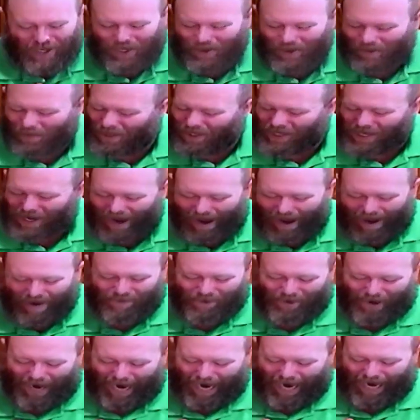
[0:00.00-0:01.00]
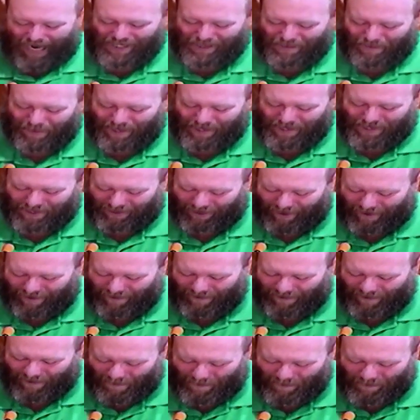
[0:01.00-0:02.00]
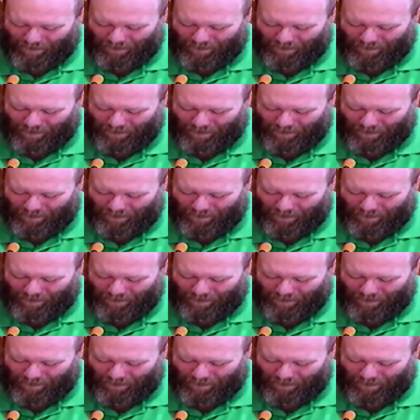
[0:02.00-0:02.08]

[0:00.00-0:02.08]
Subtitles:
would never ask me to love him.